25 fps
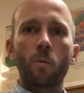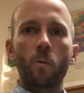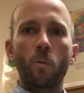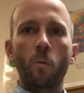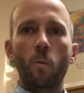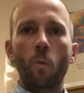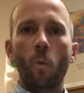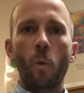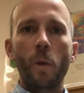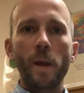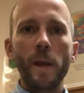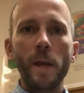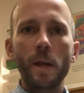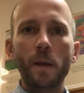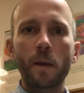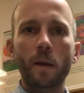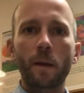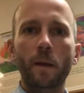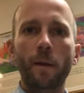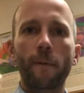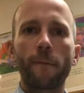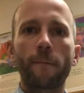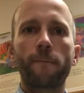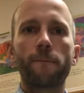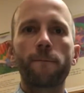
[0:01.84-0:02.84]
Week
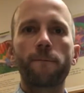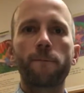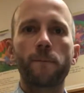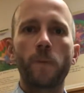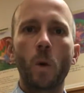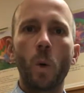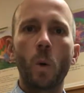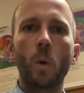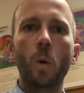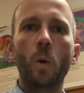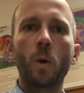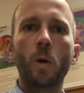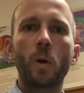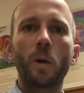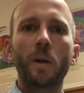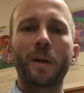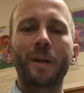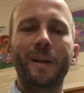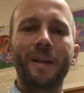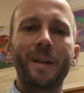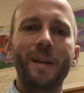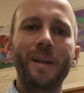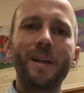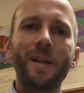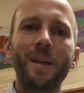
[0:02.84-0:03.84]
4
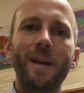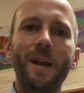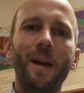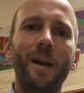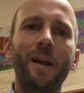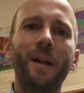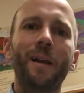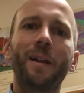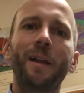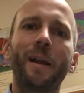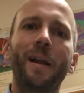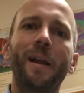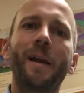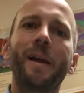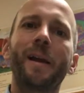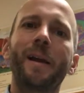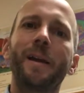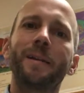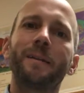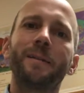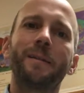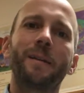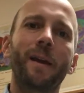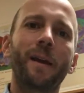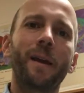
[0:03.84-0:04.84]
ELA
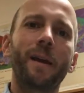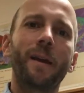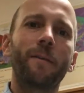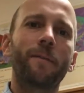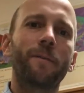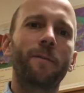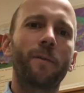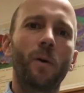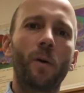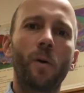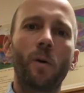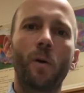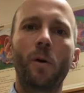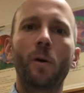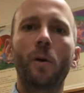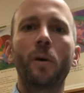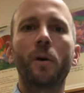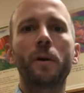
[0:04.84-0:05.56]
Day 4.